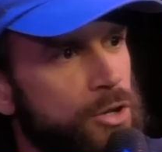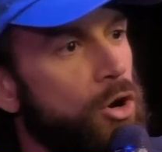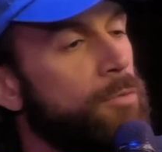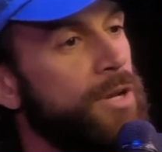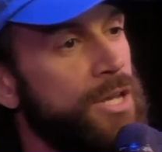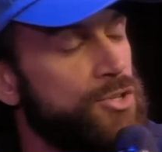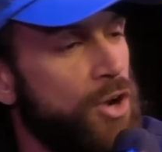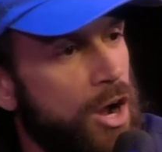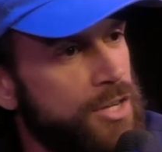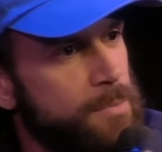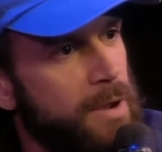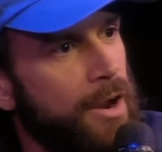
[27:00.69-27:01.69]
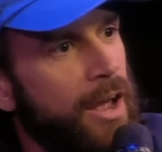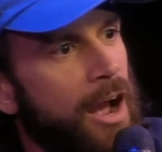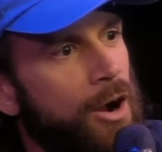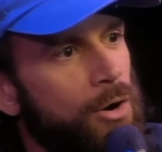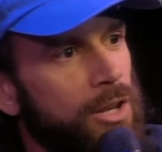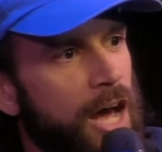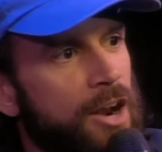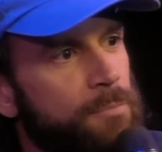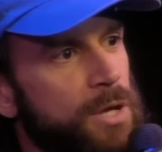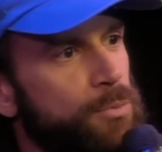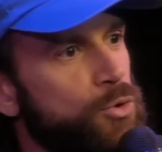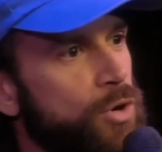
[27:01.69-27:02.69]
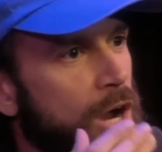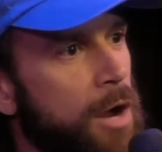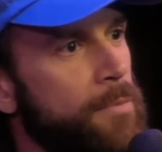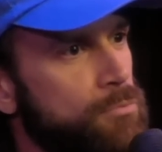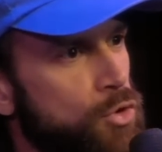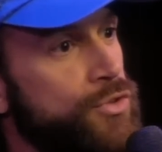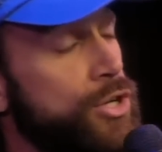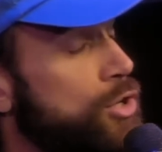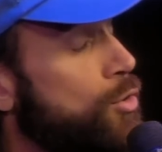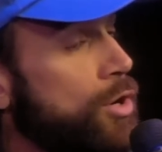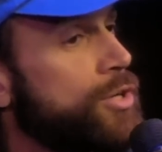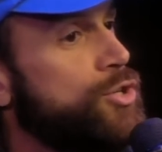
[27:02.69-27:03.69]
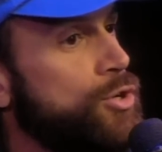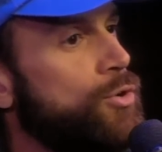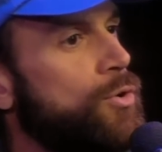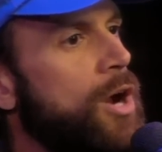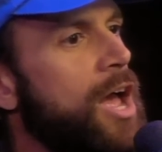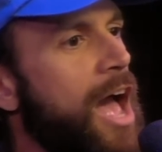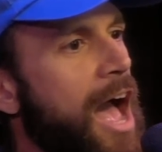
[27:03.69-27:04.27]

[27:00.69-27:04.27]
York, but he talks about how a lot of people who come and move to New York, too,